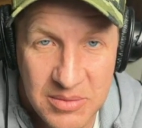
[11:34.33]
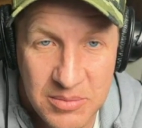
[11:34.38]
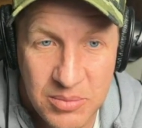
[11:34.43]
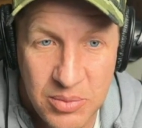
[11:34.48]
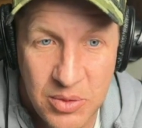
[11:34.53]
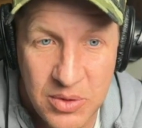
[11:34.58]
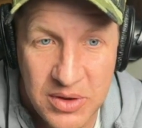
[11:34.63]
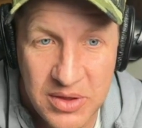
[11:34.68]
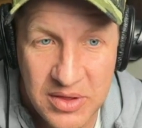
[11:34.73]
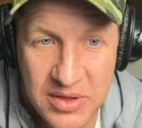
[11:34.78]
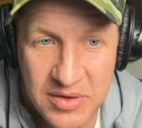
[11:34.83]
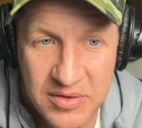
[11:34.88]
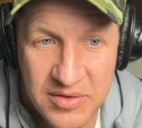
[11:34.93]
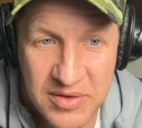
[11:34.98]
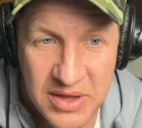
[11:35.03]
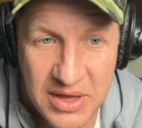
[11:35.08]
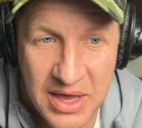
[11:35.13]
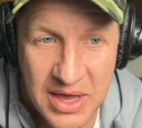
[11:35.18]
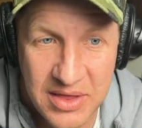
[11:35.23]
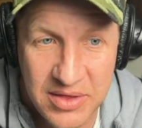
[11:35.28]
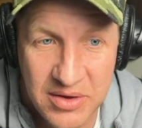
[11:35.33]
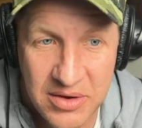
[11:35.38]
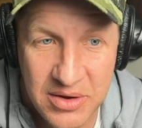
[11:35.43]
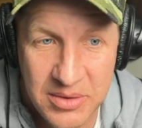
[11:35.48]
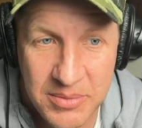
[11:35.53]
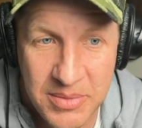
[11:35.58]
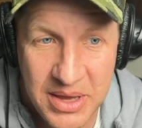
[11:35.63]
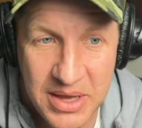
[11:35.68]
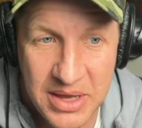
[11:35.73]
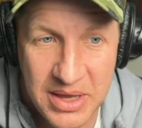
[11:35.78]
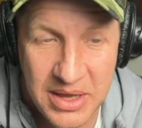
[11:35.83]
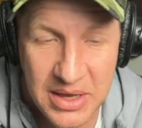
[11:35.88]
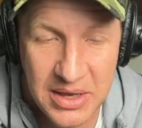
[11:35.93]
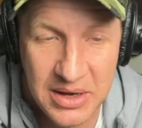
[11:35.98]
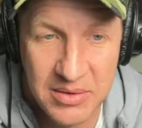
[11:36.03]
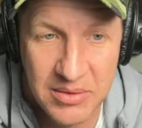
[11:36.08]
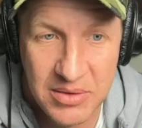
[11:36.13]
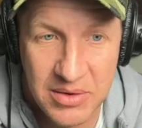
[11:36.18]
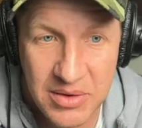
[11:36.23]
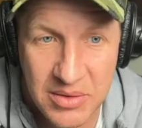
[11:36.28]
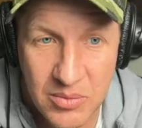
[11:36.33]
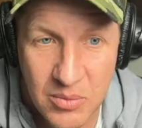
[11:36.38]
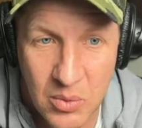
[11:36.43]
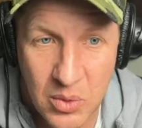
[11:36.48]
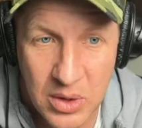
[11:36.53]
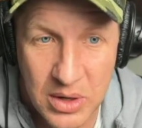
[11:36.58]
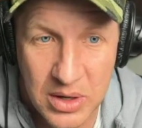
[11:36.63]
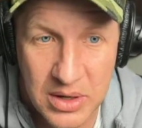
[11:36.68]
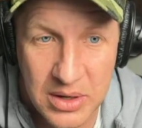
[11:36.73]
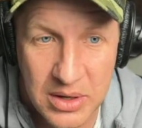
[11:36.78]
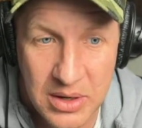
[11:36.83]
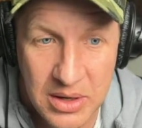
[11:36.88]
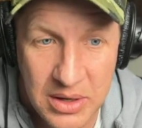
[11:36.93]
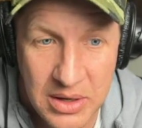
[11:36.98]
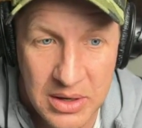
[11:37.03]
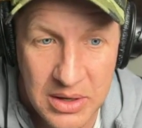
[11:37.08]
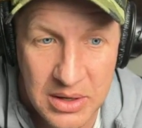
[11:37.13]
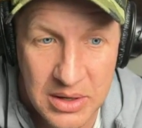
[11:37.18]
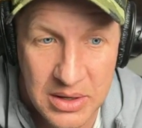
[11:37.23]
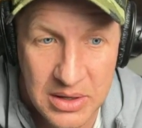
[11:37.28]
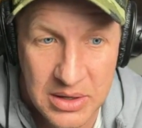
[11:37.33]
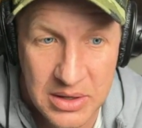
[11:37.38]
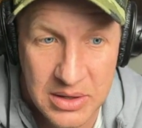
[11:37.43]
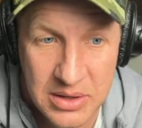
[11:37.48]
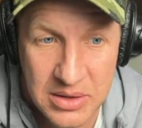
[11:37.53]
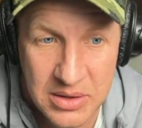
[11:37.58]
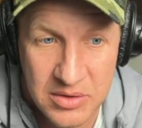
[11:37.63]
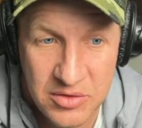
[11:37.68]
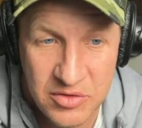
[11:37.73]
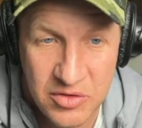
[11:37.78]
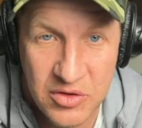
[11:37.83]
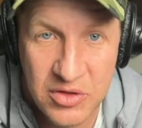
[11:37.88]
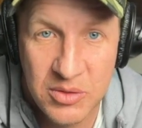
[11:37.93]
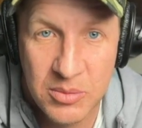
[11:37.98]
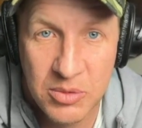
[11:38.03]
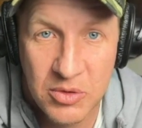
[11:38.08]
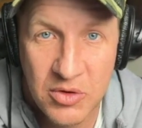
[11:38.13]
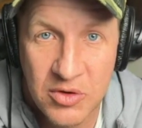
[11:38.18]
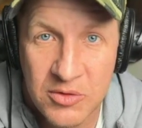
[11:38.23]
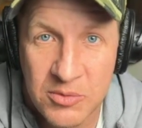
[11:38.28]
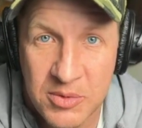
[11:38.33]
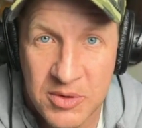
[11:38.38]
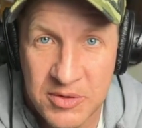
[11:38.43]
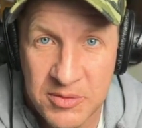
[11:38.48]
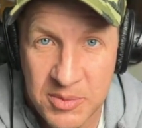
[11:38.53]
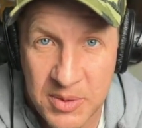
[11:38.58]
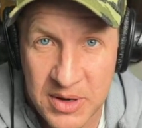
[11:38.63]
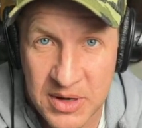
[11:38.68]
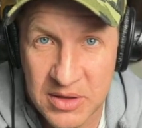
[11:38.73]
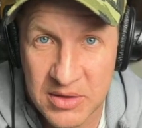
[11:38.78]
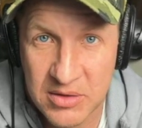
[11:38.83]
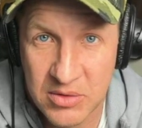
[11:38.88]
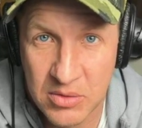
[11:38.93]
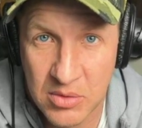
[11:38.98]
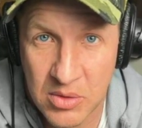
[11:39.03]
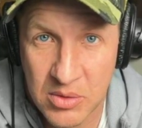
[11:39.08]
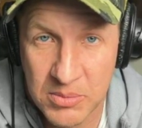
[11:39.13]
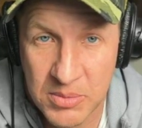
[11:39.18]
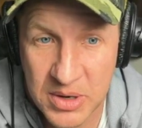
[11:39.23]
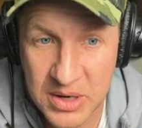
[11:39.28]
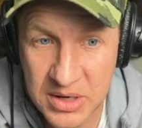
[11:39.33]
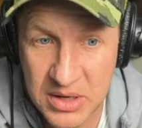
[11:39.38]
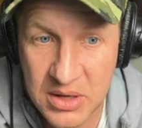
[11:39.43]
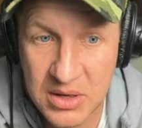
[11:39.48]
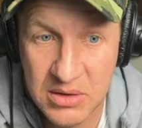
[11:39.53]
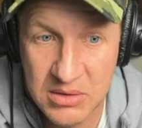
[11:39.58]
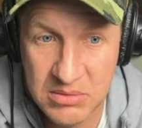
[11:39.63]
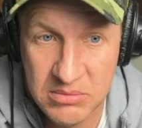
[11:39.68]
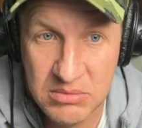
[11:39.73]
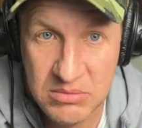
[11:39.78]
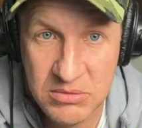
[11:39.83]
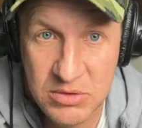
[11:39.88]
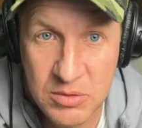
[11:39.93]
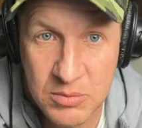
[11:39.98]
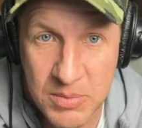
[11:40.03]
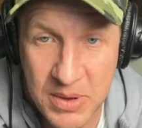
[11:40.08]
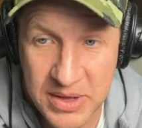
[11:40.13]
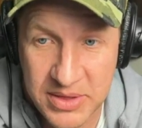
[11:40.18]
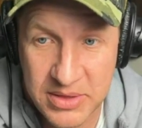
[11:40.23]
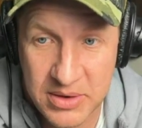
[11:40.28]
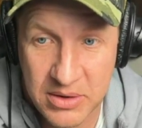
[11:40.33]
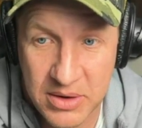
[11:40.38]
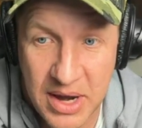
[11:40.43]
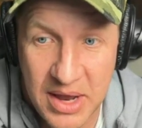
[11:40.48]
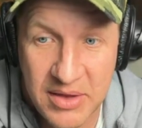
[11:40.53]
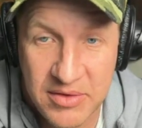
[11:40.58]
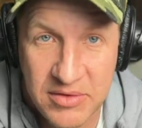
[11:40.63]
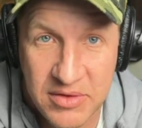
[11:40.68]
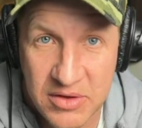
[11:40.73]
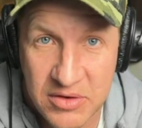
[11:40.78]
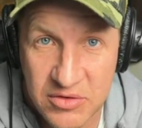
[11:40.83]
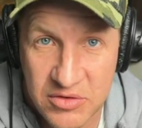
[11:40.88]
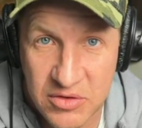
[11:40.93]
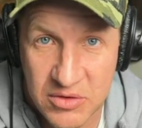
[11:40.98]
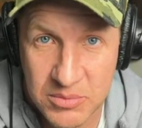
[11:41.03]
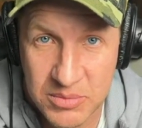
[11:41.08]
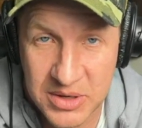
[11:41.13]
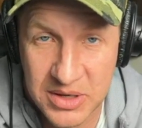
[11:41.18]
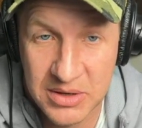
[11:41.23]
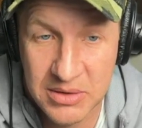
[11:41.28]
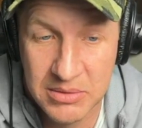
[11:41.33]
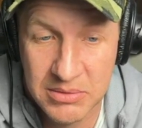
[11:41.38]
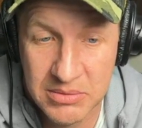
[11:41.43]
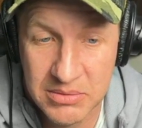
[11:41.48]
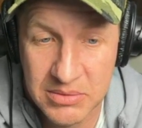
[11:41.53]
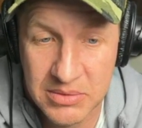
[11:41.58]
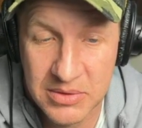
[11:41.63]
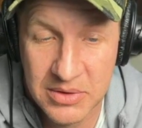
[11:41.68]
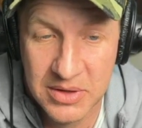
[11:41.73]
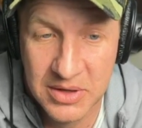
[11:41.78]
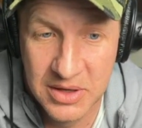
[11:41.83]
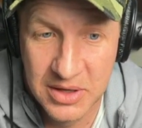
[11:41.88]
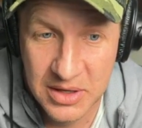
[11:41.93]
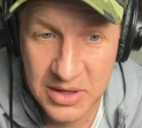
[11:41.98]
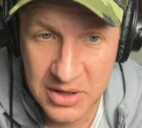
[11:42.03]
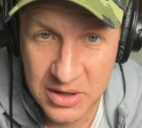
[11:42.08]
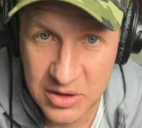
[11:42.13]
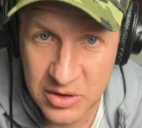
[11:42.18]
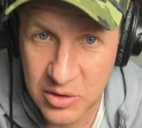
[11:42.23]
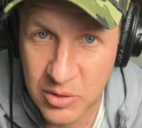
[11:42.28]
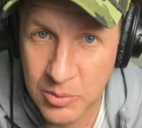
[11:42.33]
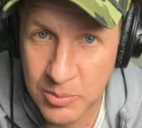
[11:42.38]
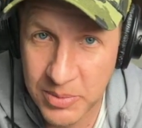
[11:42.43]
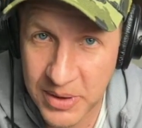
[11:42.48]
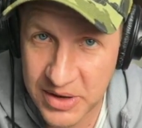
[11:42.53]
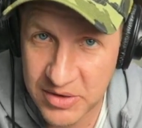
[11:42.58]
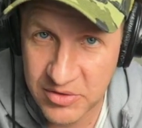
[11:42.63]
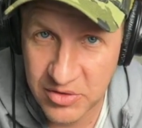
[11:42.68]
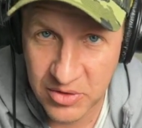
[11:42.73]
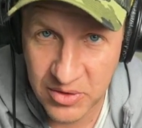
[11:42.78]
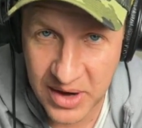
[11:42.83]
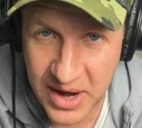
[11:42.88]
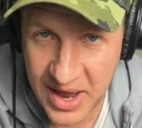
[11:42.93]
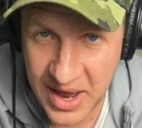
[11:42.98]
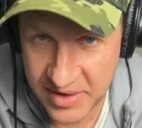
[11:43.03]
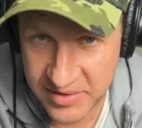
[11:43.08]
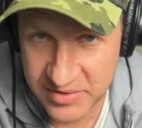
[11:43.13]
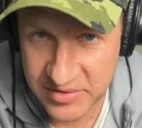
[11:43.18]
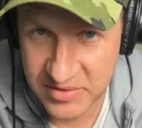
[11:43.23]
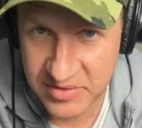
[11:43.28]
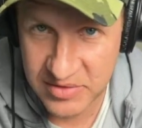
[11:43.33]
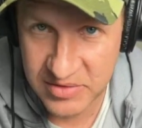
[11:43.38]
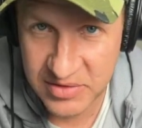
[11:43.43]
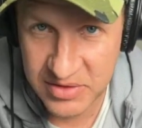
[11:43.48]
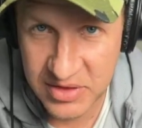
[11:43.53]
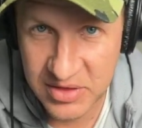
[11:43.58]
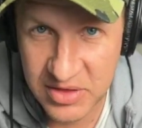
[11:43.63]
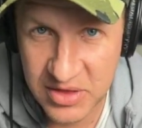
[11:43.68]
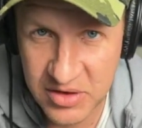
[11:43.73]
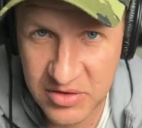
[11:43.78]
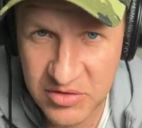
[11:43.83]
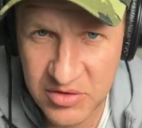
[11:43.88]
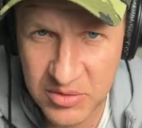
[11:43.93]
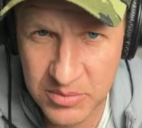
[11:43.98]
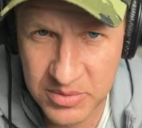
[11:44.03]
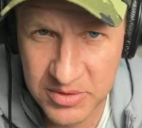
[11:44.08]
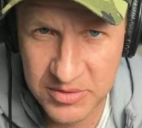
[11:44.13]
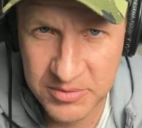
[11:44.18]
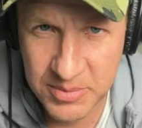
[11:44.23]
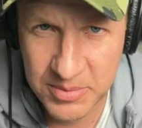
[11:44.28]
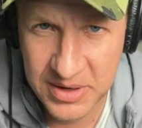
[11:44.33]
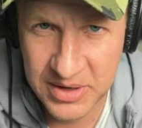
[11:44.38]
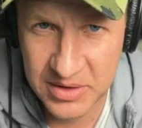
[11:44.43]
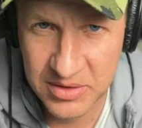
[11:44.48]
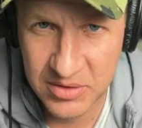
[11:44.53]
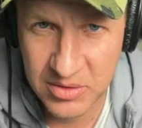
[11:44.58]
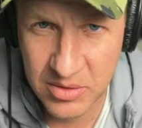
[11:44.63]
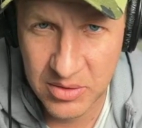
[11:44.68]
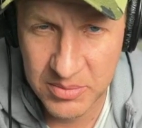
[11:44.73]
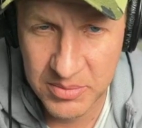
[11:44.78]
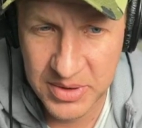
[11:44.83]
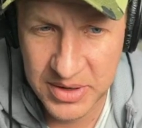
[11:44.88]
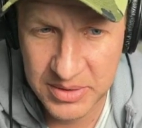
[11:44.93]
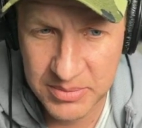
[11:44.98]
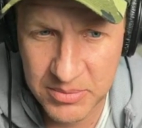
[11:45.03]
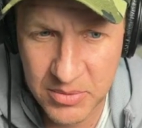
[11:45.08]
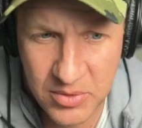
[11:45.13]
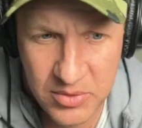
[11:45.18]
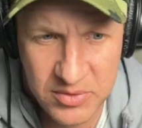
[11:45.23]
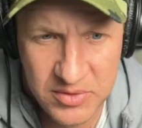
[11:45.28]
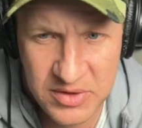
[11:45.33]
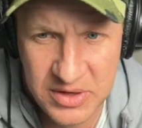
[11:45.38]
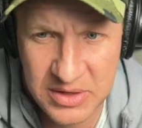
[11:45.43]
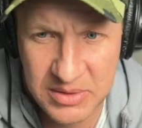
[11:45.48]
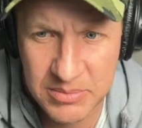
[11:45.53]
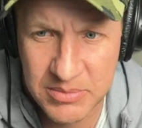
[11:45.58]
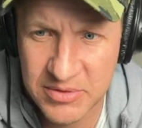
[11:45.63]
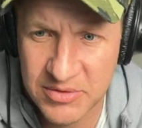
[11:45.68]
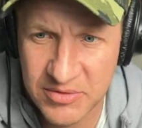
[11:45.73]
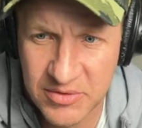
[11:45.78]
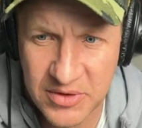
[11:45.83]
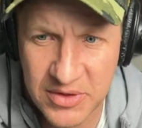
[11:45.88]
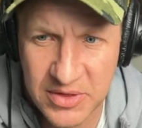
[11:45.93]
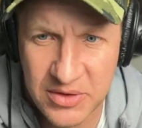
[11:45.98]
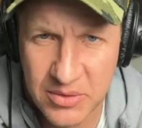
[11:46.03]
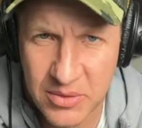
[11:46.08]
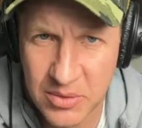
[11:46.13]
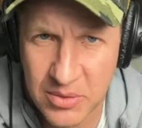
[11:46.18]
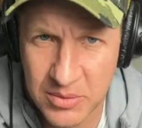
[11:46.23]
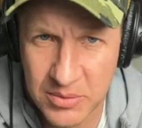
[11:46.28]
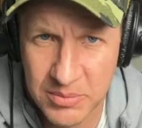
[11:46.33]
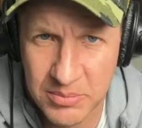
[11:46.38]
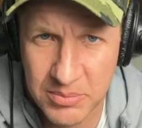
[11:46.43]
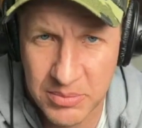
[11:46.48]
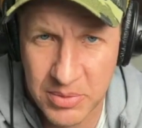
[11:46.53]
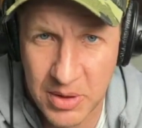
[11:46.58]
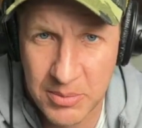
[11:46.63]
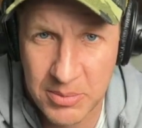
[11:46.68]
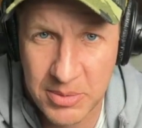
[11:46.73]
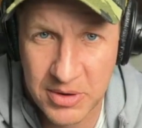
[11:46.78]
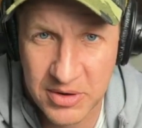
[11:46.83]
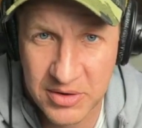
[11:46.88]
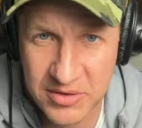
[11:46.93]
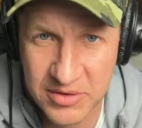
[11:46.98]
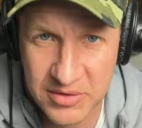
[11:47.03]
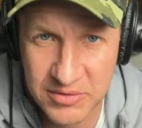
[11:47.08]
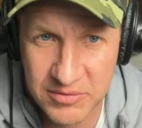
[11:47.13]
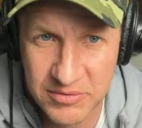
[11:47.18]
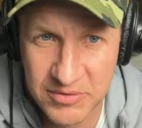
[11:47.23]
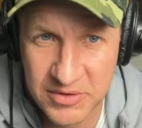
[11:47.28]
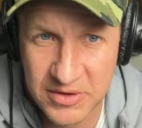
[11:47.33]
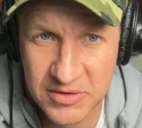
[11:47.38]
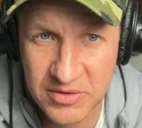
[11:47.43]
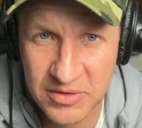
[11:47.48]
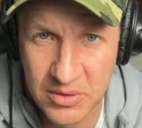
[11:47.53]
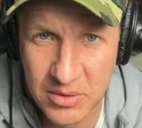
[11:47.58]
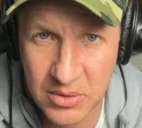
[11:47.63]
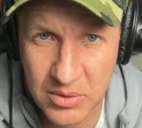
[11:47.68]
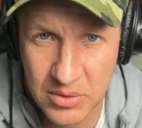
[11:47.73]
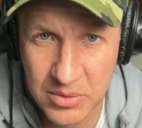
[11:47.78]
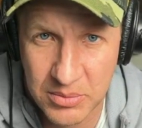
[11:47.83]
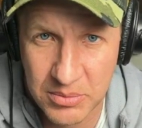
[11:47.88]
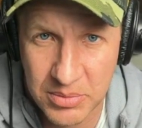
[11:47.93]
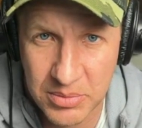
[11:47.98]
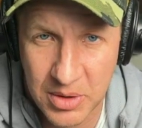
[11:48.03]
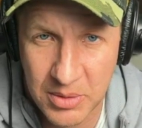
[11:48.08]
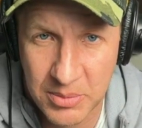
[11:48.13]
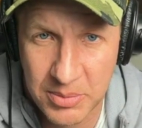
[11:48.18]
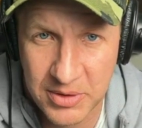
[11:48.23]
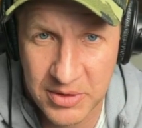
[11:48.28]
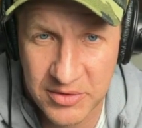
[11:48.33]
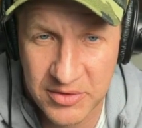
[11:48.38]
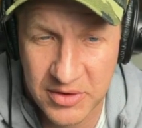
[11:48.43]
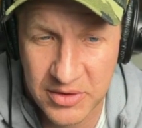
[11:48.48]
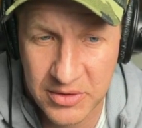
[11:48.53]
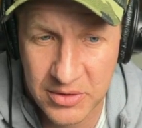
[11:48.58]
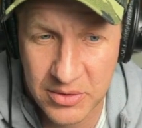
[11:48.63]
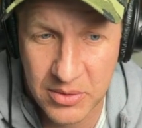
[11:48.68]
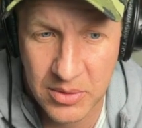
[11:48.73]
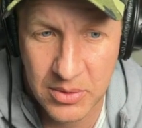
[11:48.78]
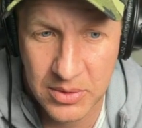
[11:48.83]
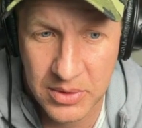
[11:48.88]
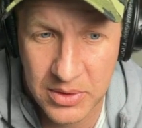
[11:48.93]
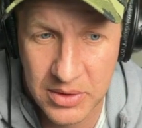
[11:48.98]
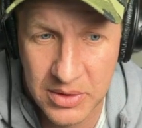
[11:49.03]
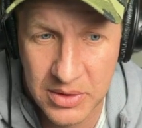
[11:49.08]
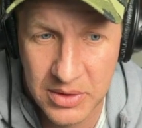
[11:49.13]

together and making it work. Should the Brewers be spending their own money? You bet their ass they should be. You bet your ass they should be spending their own money. Most teams fund their own ballparks and fix their own ballparks on their own.